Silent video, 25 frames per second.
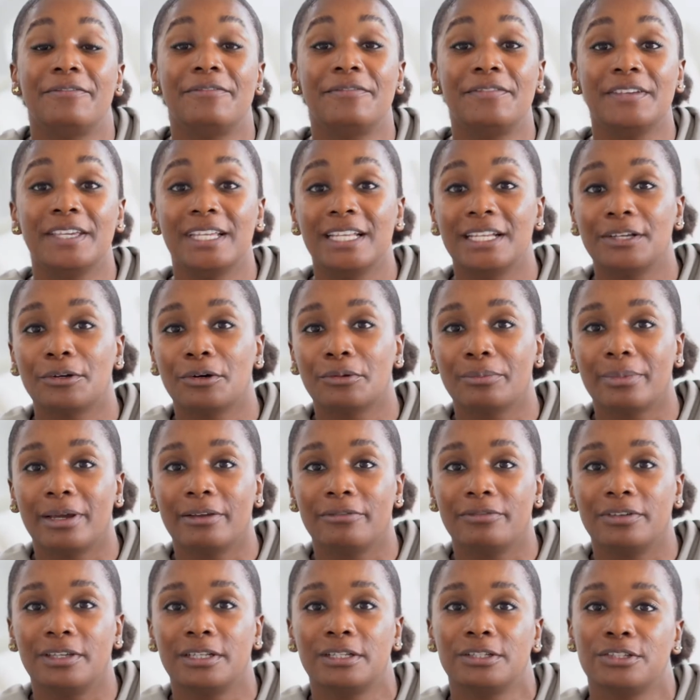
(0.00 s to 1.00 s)
feeling on my
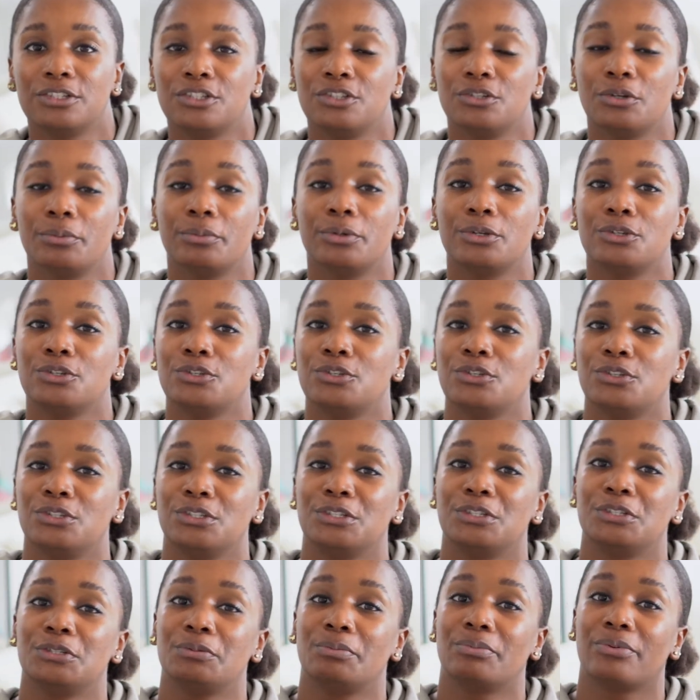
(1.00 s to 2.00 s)
feet, because you know most shoes you
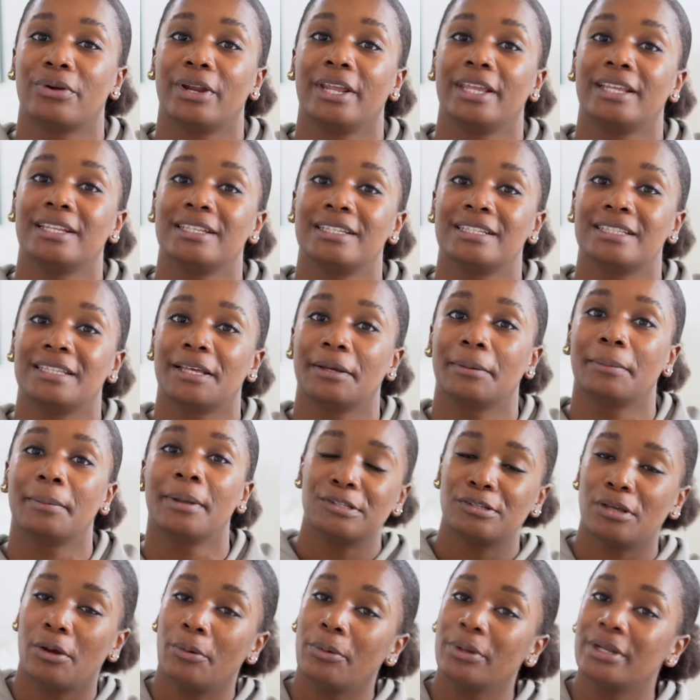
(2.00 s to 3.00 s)
need to break into them,
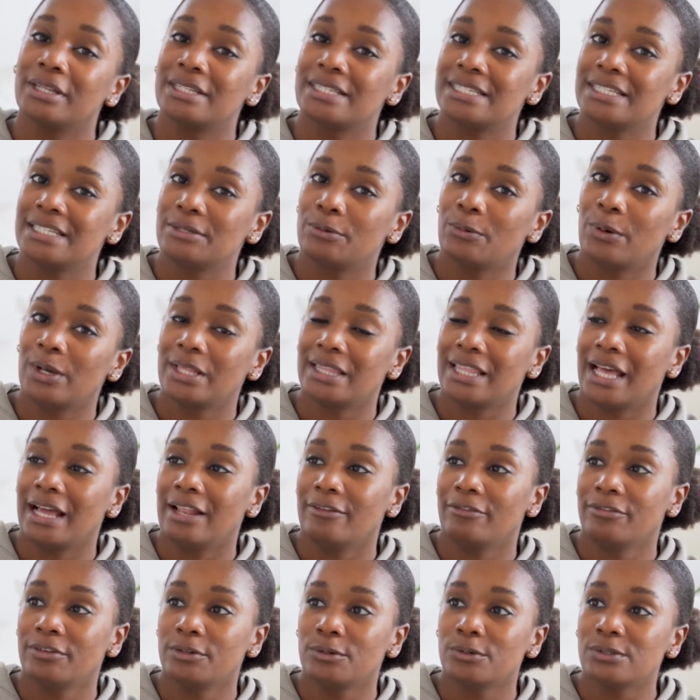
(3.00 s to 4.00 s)
so I want to see what
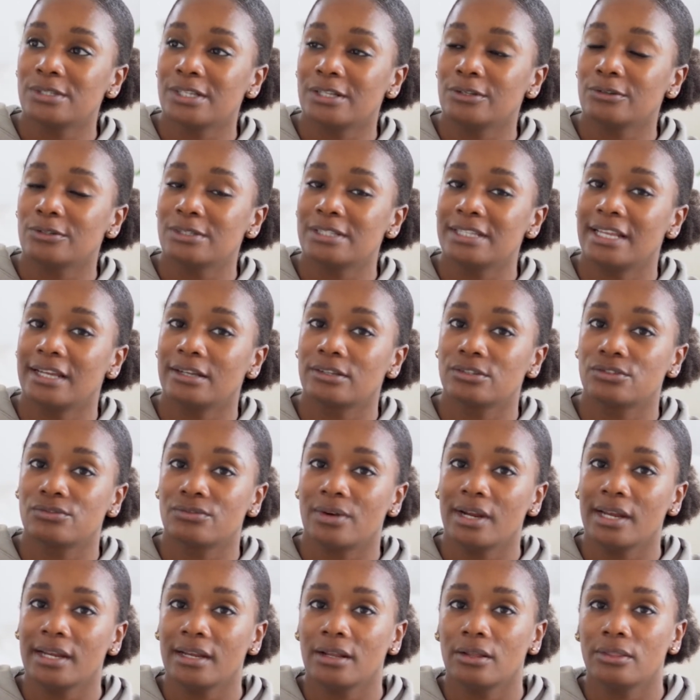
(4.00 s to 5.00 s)
that feels and looks like, because
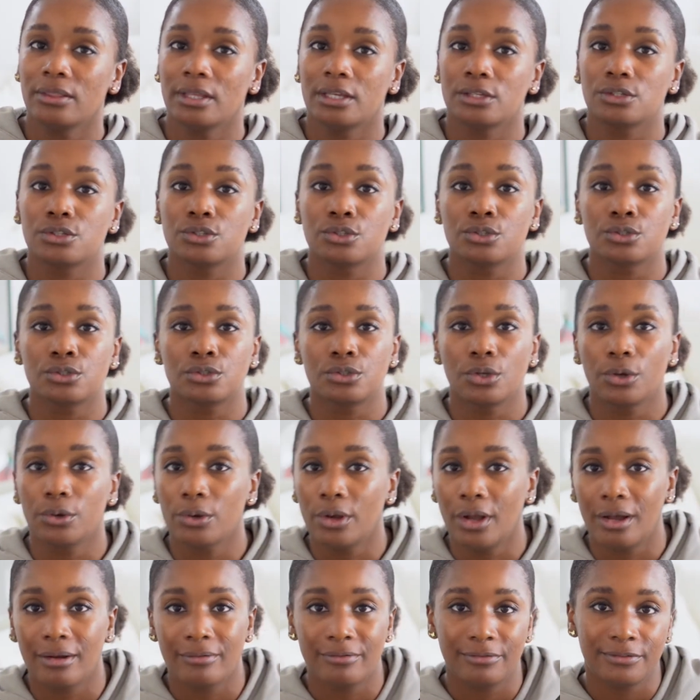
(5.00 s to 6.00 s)
right now they're so
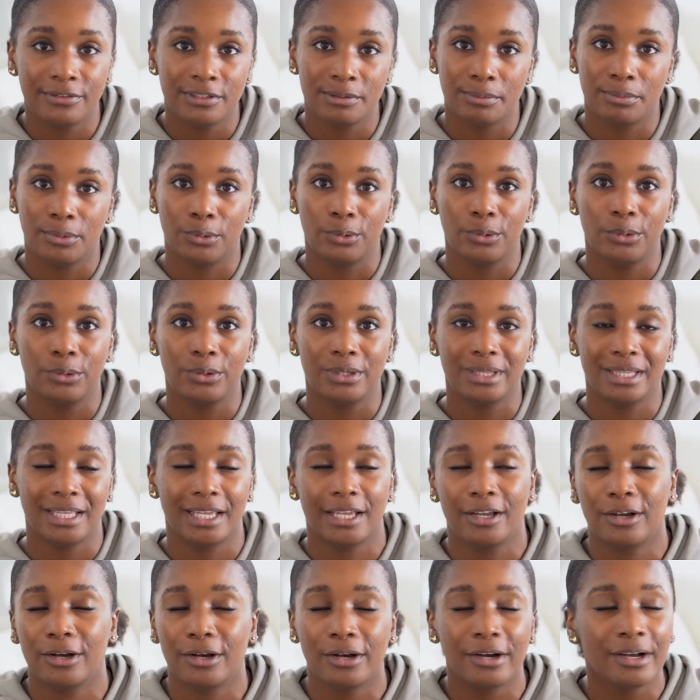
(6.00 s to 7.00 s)
comfortable. They
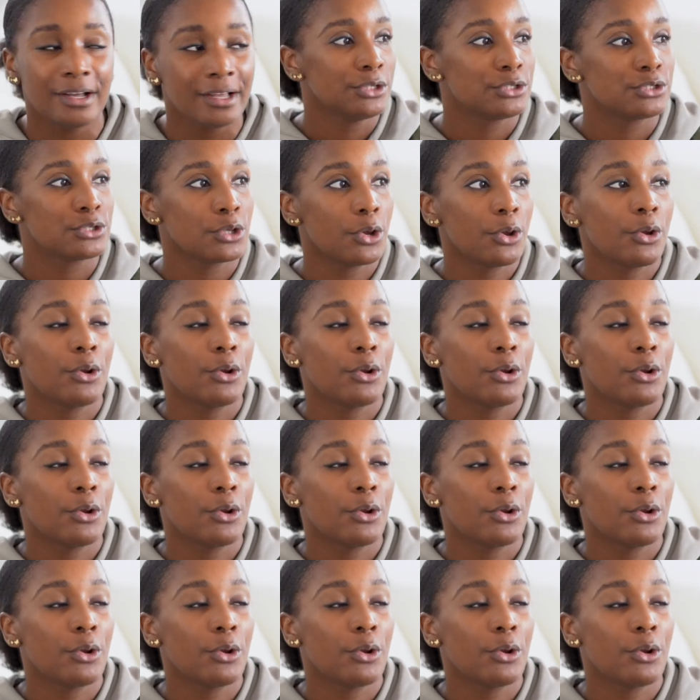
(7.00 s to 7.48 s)
are so